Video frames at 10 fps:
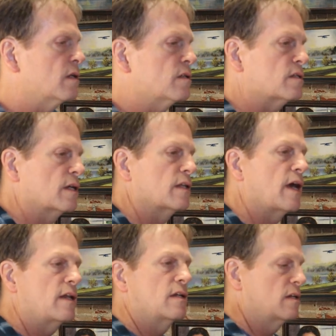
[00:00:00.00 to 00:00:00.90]
See,
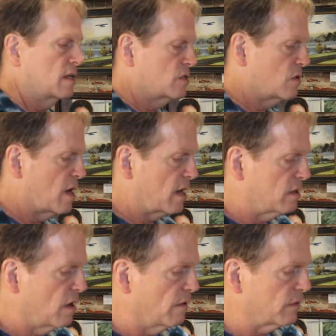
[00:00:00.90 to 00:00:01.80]
that didn't
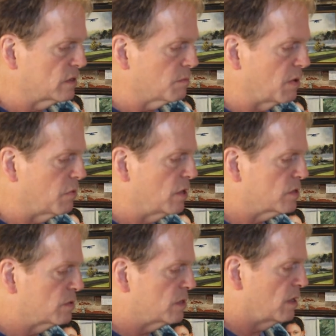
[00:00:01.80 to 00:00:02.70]
extract off because my
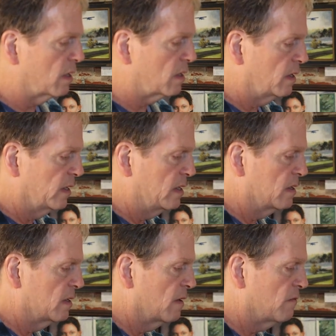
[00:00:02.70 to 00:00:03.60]
brush was not clean
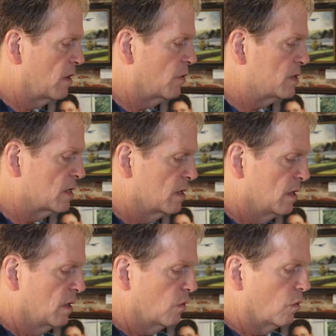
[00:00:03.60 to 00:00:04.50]
enough. I always
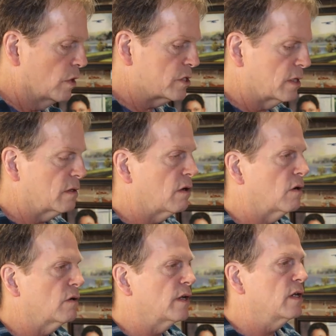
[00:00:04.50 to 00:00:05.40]
wash it
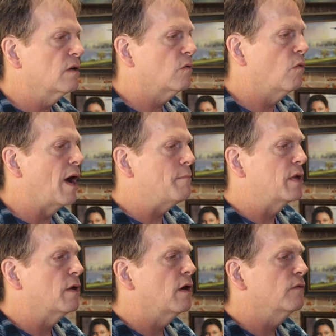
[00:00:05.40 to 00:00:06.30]
thoroughly, wipe
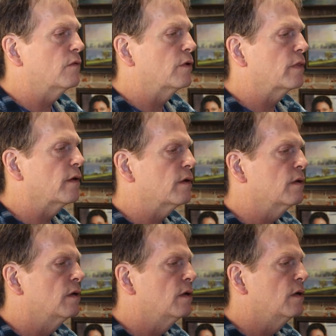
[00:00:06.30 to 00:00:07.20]
it off with a
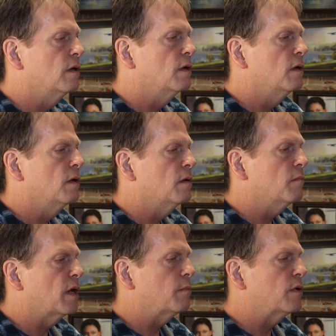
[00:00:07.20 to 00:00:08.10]

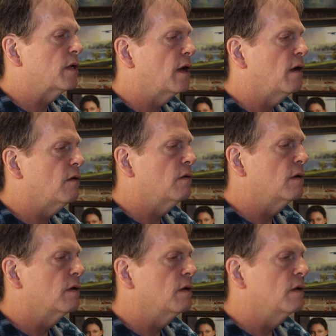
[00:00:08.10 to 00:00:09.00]
paper towel,
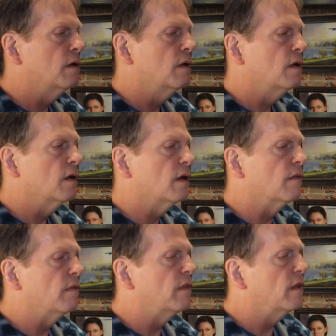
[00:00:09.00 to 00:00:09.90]

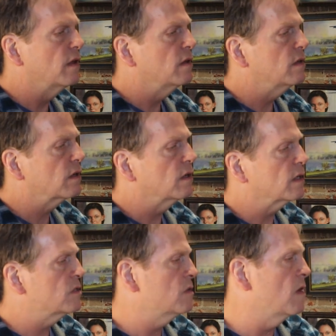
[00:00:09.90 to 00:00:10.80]
and then you can
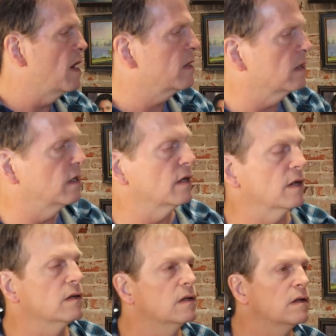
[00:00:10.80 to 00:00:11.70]
extract
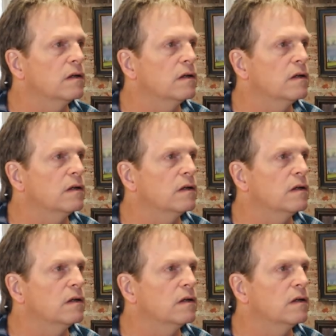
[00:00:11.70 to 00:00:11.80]
again.